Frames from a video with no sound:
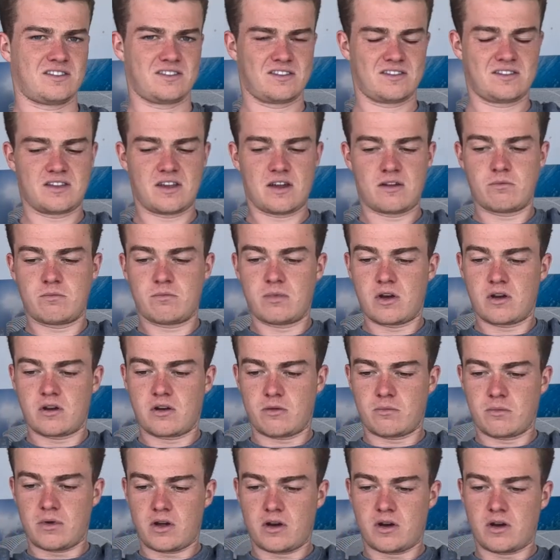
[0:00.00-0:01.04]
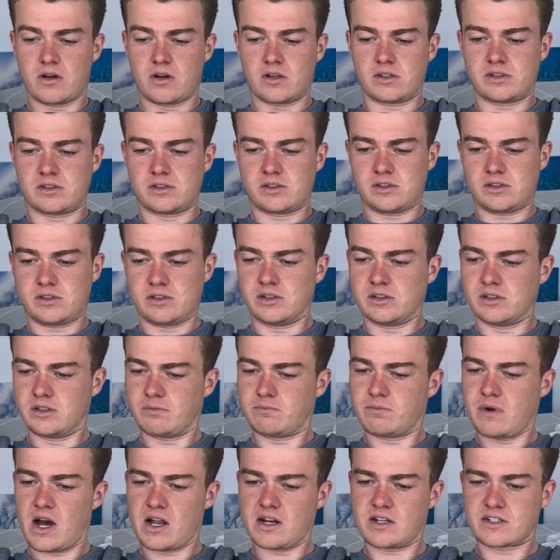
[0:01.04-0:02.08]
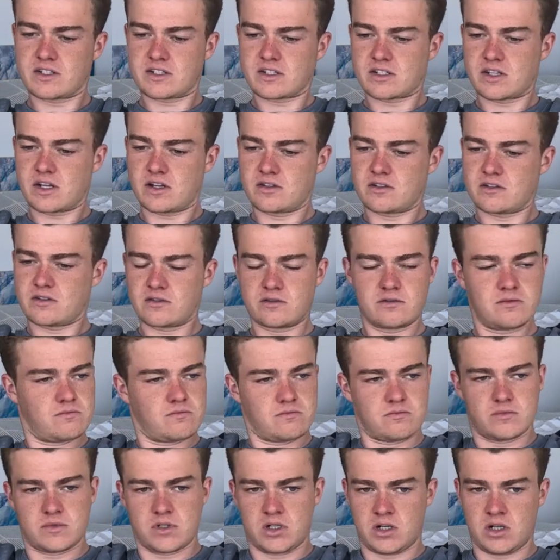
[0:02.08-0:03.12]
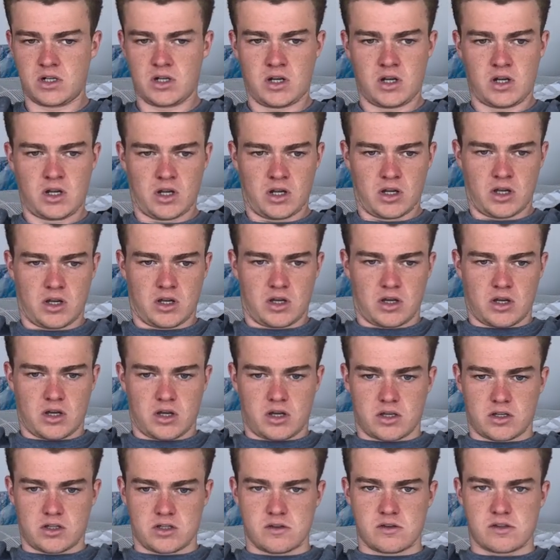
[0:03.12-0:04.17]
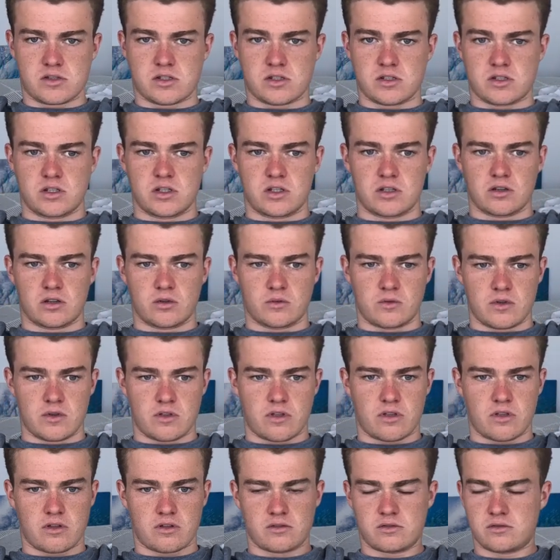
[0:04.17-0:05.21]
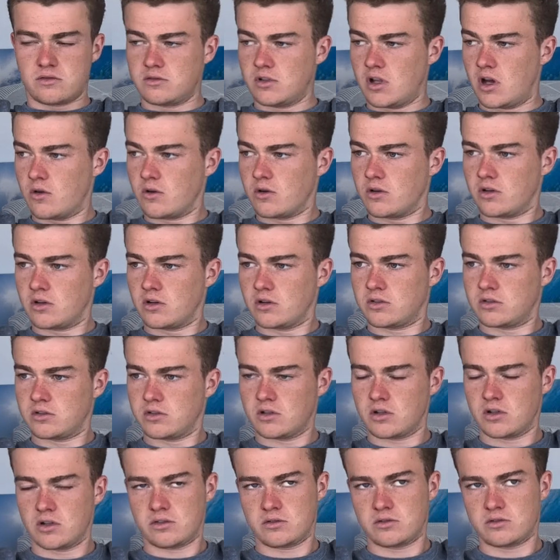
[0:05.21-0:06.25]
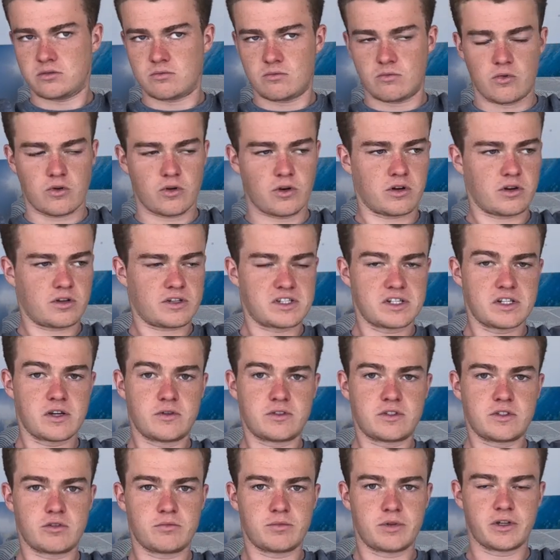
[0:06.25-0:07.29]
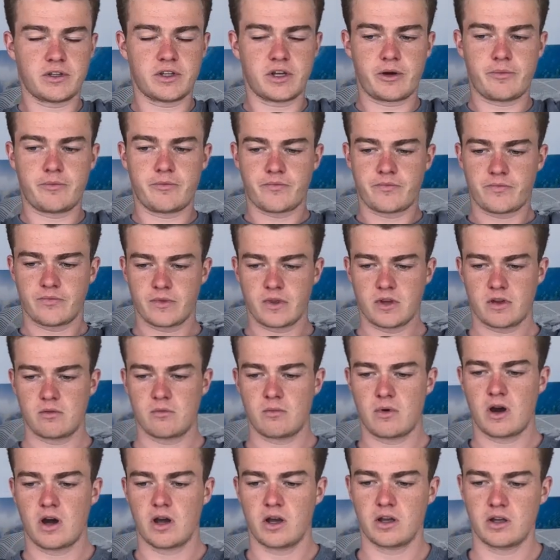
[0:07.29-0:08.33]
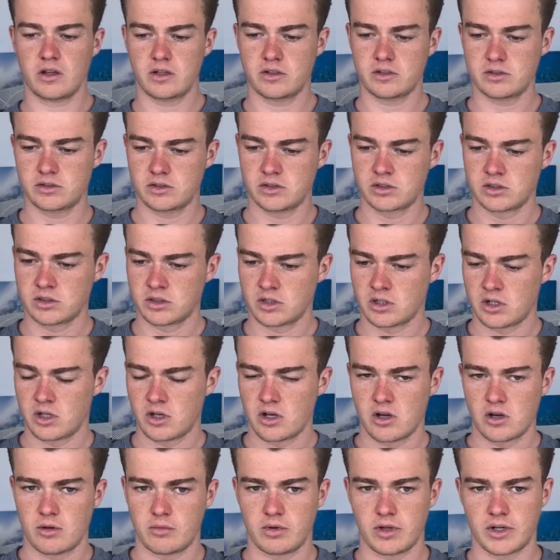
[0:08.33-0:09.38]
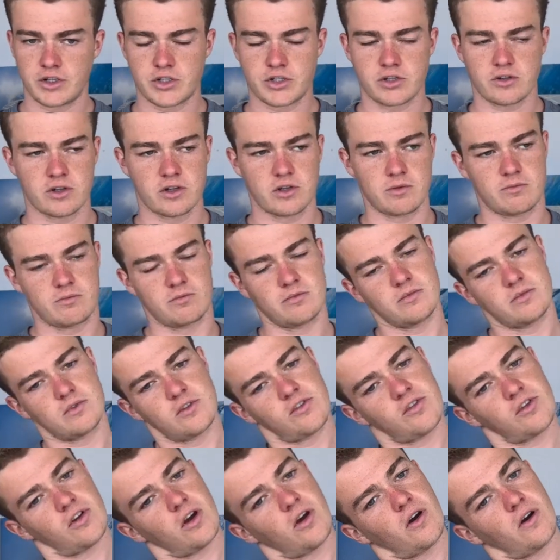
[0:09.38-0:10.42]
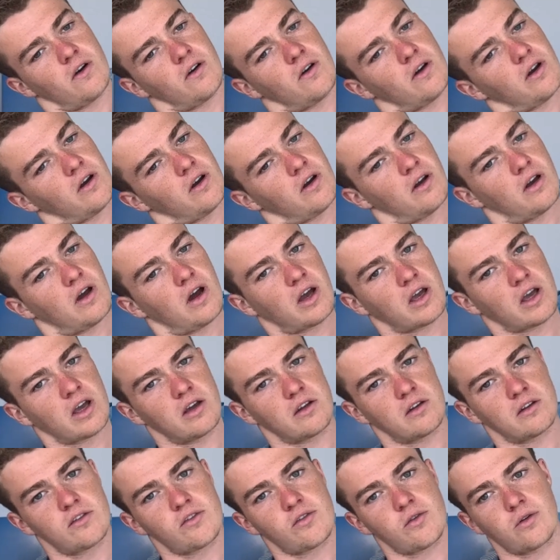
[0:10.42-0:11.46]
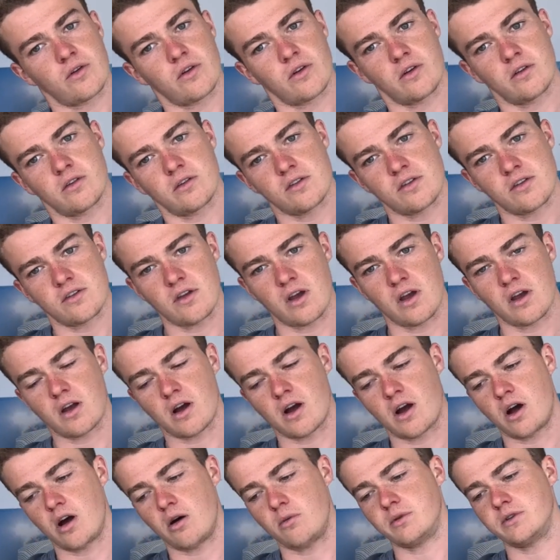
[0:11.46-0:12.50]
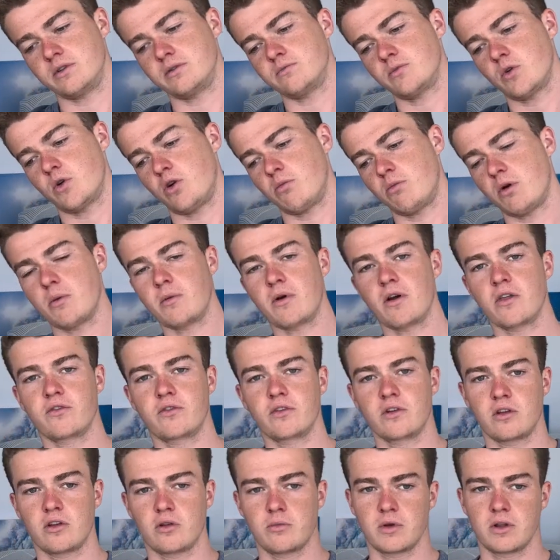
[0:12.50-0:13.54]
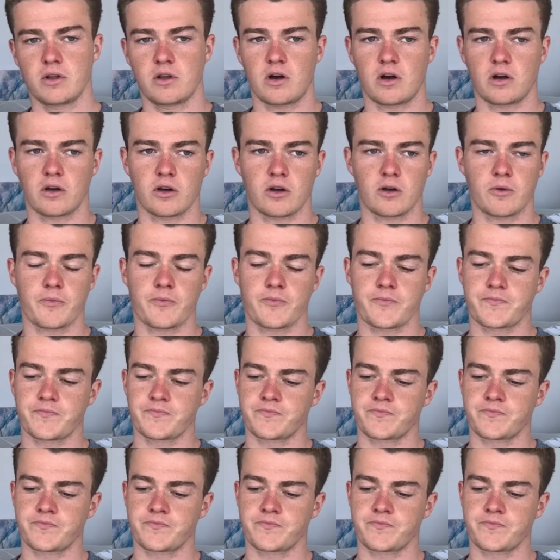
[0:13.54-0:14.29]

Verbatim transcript: It's getting better and better. The body's just getting used to dealing with lower or more CO2 buildup in my bloodstream. And so sort of stay calm and hold my breath for a little bit longer.